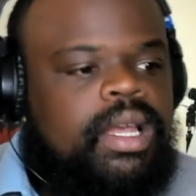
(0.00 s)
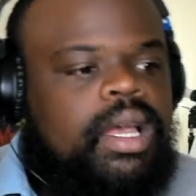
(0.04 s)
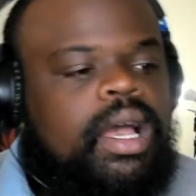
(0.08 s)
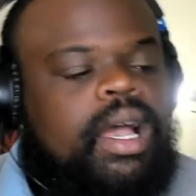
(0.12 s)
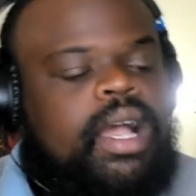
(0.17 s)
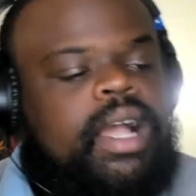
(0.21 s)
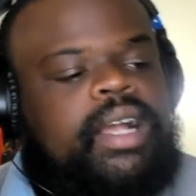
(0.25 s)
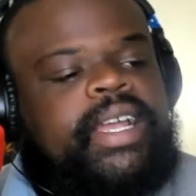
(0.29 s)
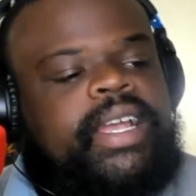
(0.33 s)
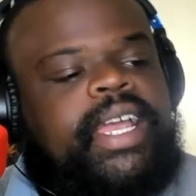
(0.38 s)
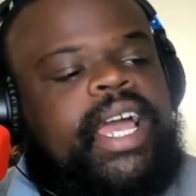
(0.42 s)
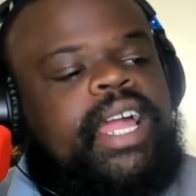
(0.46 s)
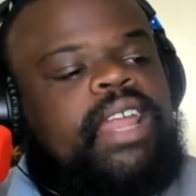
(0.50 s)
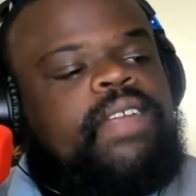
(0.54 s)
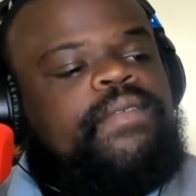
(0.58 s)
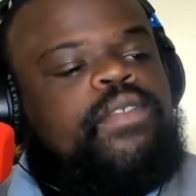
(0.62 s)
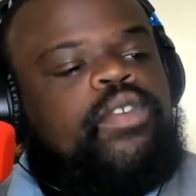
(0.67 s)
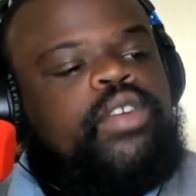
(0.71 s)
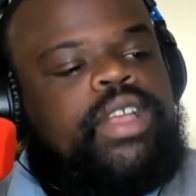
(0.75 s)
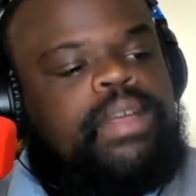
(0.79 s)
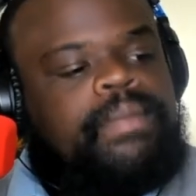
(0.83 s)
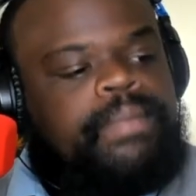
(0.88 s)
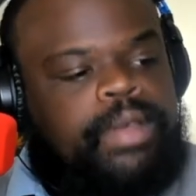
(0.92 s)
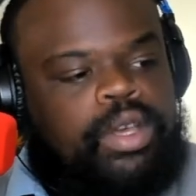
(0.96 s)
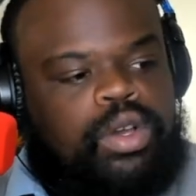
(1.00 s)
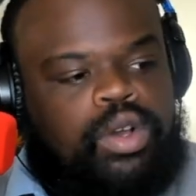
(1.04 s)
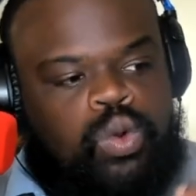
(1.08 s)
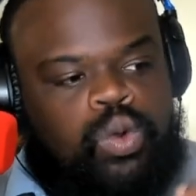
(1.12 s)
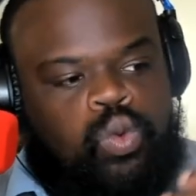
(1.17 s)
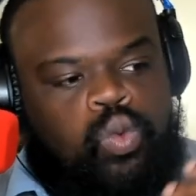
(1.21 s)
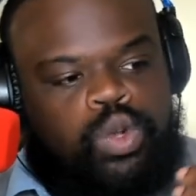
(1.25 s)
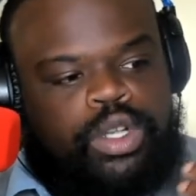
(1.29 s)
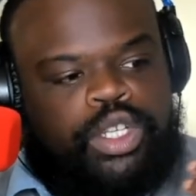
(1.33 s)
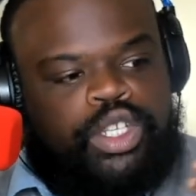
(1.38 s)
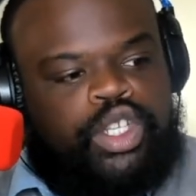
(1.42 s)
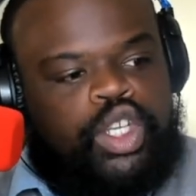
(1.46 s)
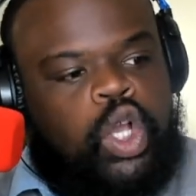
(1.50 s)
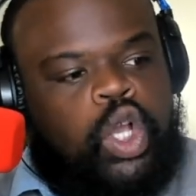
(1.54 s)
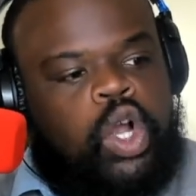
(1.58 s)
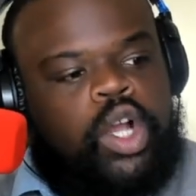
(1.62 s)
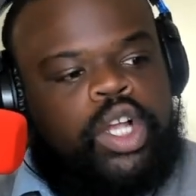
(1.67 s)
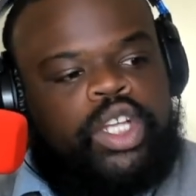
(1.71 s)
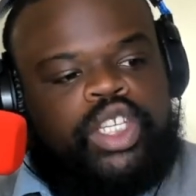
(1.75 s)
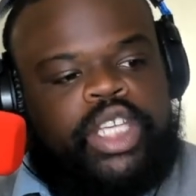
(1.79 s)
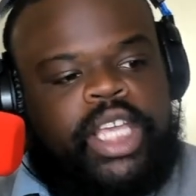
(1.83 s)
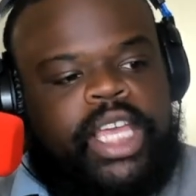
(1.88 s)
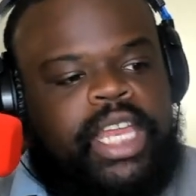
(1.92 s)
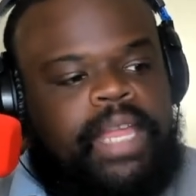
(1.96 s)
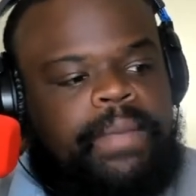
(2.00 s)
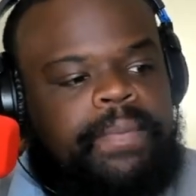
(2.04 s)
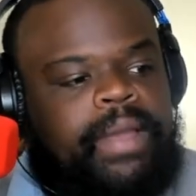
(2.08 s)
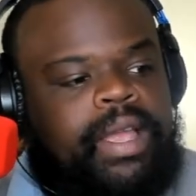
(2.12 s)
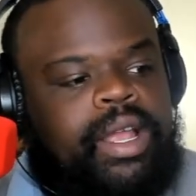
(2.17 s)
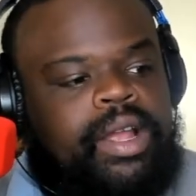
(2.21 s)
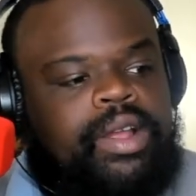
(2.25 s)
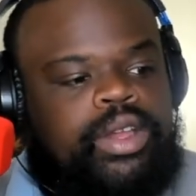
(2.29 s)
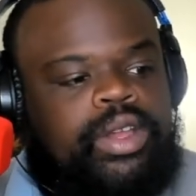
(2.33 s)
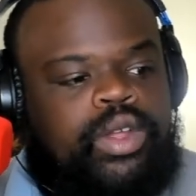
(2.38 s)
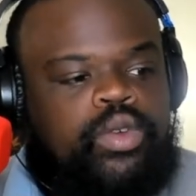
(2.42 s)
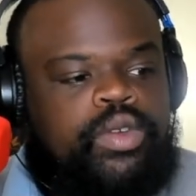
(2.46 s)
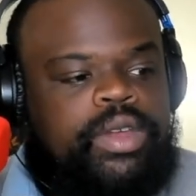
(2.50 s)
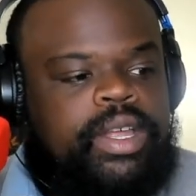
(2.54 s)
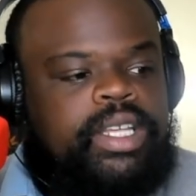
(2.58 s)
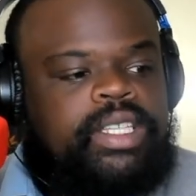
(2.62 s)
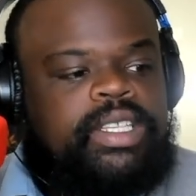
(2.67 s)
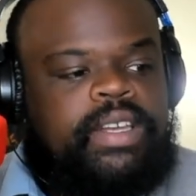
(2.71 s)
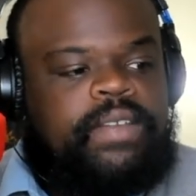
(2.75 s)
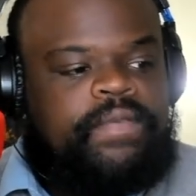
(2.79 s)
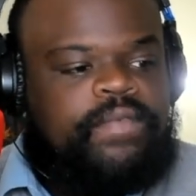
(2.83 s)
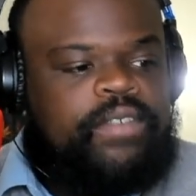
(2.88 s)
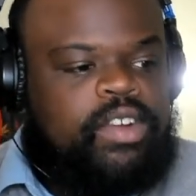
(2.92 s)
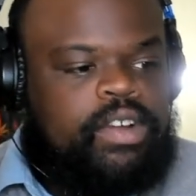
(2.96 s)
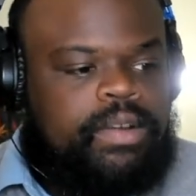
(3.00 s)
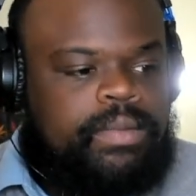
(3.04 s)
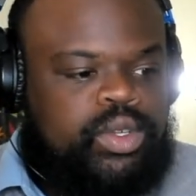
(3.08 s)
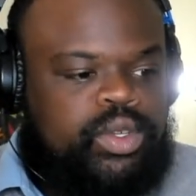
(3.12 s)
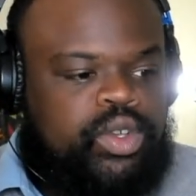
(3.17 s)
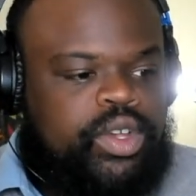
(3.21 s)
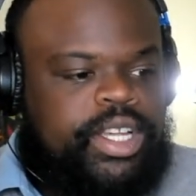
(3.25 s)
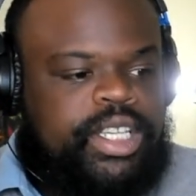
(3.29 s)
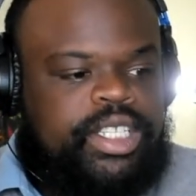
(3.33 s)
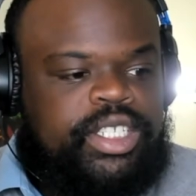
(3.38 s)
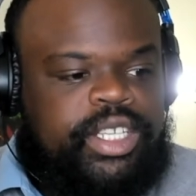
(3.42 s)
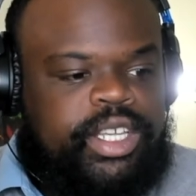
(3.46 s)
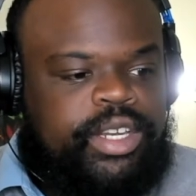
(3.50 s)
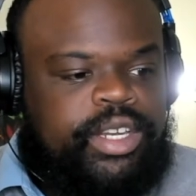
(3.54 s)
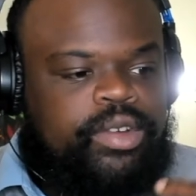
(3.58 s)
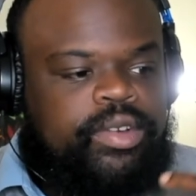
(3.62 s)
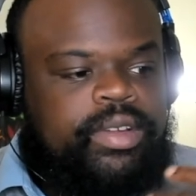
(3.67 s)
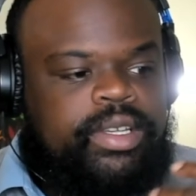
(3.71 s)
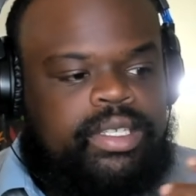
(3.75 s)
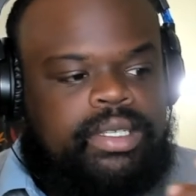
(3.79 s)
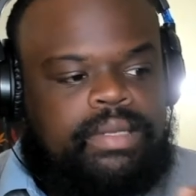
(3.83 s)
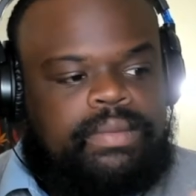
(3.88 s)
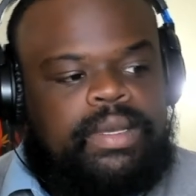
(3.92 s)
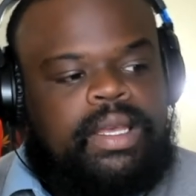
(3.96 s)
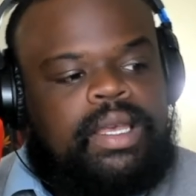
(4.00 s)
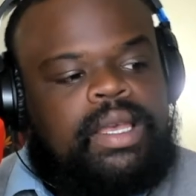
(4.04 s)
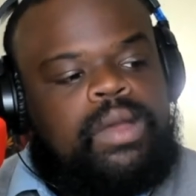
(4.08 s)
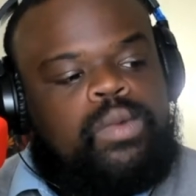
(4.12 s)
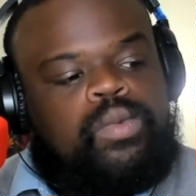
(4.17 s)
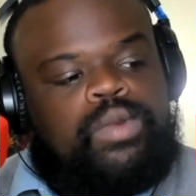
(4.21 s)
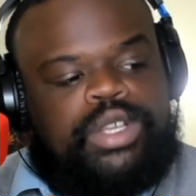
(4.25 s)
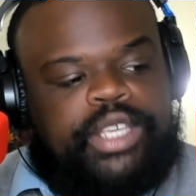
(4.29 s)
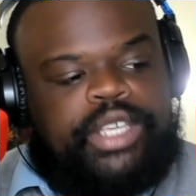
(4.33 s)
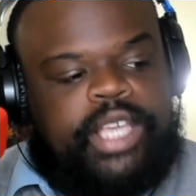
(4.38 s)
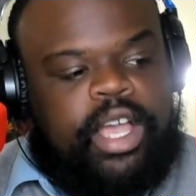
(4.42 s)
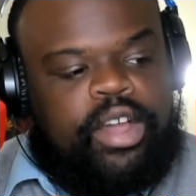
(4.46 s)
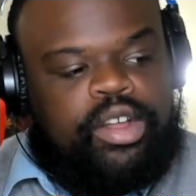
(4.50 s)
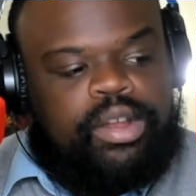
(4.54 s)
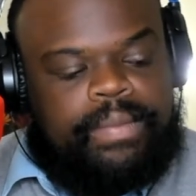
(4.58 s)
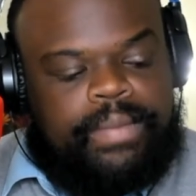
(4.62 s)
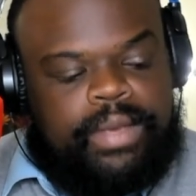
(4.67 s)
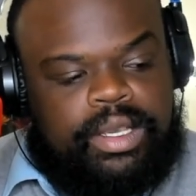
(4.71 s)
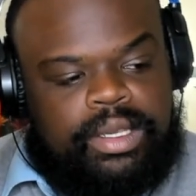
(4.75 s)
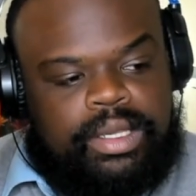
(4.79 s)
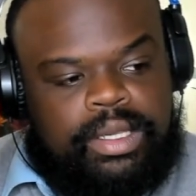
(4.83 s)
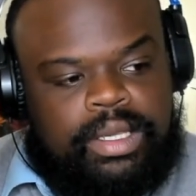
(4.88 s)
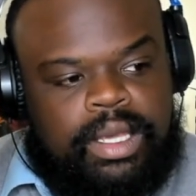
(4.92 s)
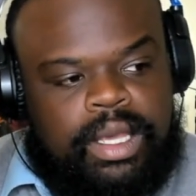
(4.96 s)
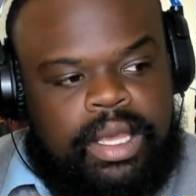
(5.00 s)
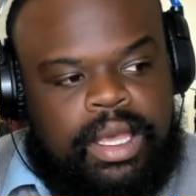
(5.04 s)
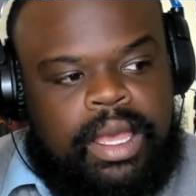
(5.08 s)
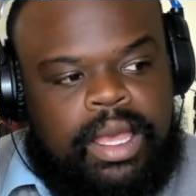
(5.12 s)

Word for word: Uh, California bill would charge any parent who doesn't affirm transgenderism with child abuse.